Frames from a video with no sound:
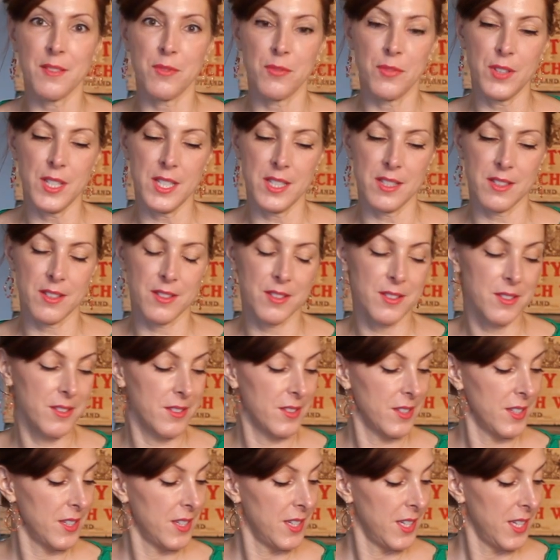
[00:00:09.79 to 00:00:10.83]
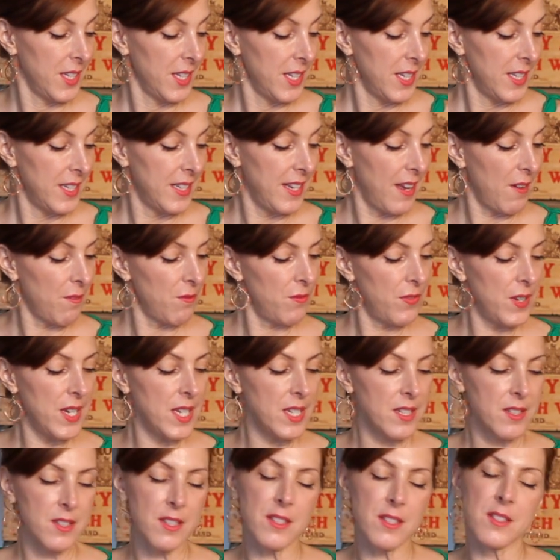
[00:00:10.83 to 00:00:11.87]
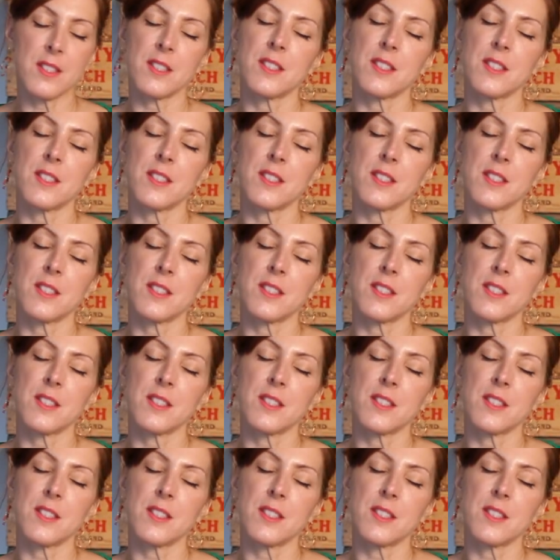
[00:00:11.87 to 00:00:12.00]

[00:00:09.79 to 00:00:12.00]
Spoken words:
Venus. Now, Venus is the